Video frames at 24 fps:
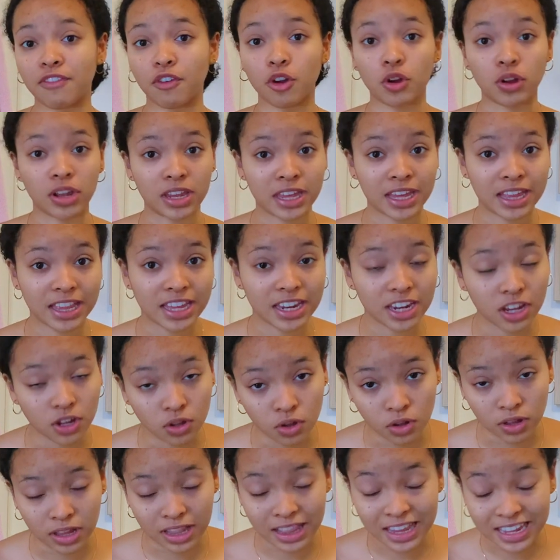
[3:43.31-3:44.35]
early
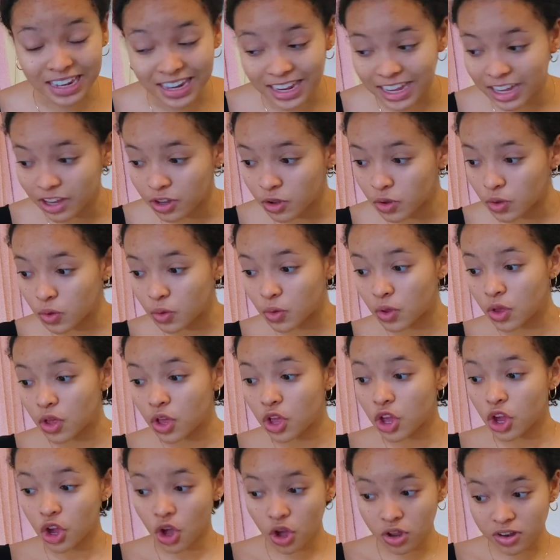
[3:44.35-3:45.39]
clinical
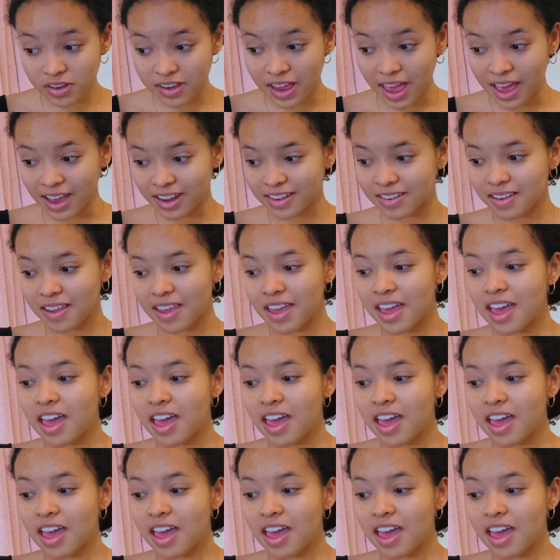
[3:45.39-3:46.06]
contact.